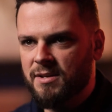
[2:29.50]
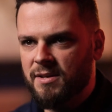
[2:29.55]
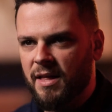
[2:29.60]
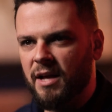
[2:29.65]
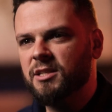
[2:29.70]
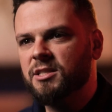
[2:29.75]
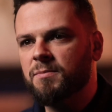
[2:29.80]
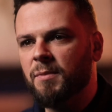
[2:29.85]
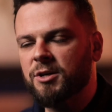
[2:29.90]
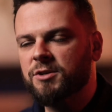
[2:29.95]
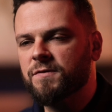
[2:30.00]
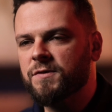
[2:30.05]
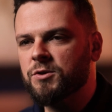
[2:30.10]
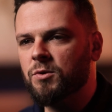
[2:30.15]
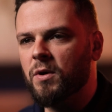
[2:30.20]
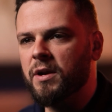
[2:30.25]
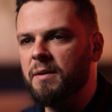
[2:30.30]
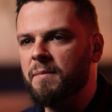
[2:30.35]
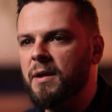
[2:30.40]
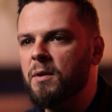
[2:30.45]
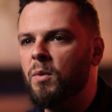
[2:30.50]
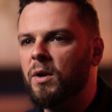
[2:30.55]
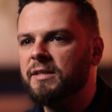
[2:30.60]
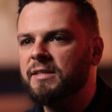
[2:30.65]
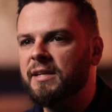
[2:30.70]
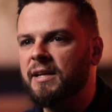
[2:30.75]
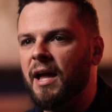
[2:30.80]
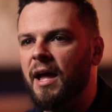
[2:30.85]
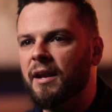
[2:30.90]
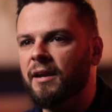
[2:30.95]
Thanks so much for joining me
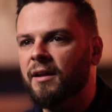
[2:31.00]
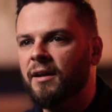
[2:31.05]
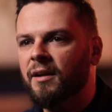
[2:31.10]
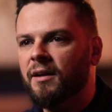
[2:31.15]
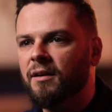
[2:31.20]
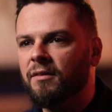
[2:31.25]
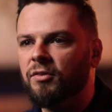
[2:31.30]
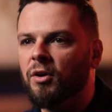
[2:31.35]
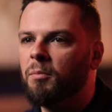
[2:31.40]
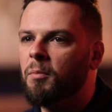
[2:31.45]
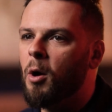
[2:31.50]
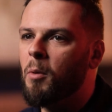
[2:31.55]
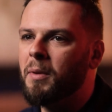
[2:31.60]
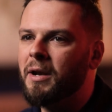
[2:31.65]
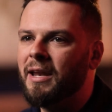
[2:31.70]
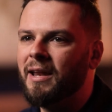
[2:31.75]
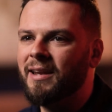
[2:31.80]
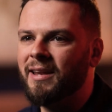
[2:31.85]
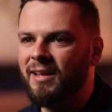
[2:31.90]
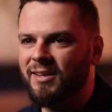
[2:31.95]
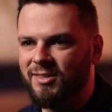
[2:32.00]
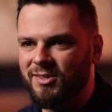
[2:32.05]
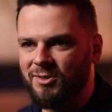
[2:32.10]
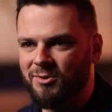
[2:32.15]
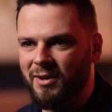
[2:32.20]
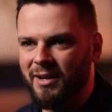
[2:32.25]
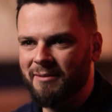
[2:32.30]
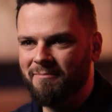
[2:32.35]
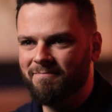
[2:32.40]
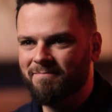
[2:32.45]
once again for a Moment in
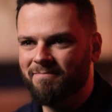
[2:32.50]
History.